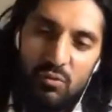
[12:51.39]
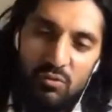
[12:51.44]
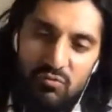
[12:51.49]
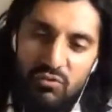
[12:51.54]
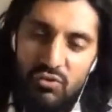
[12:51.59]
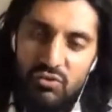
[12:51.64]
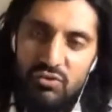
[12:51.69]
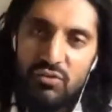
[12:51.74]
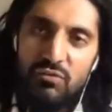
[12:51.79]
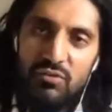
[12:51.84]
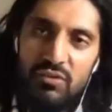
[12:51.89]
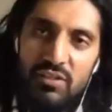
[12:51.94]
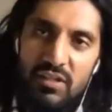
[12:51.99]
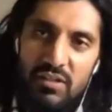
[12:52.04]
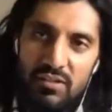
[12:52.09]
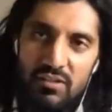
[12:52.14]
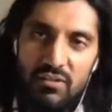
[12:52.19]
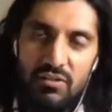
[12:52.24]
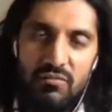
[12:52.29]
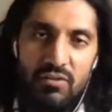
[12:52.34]
first they did it in
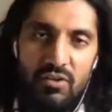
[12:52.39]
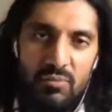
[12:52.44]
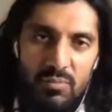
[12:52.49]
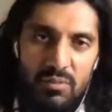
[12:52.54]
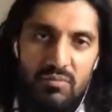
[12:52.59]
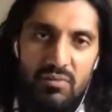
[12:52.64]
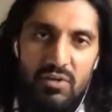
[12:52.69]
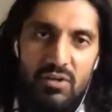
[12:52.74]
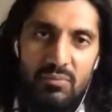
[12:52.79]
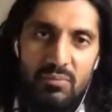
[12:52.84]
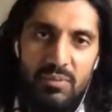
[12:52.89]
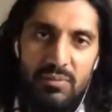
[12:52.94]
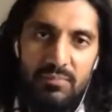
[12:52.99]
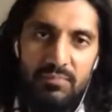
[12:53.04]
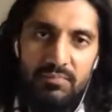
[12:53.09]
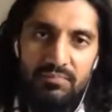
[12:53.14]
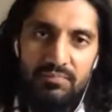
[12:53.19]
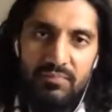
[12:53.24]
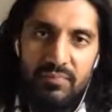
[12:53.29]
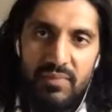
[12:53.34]
their development environment,
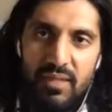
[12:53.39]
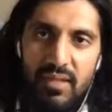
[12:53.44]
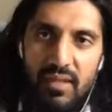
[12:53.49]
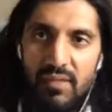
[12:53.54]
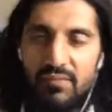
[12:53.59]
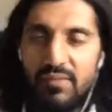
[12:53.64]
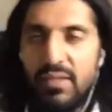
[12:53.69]
and